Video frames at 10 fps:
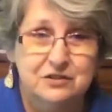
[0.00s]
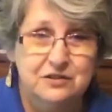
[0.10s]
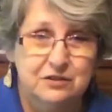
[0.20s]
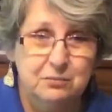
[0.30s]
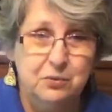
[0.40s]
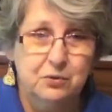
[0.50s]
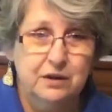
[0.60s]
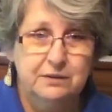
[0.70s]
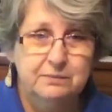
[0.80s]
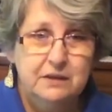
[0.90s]
They're
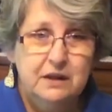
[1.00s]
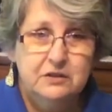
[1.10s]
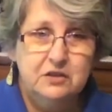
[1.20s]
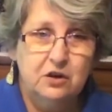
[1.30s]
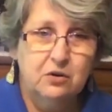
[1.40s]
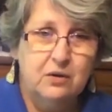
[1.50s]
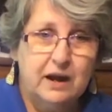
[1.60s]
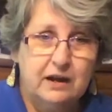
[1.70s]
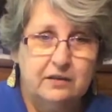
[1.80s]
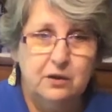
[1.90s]
important. So
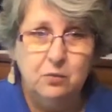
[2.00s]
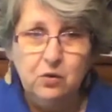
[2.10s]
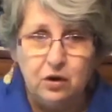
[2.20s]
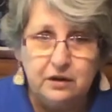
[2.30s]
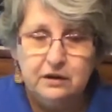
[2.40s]
how do they work?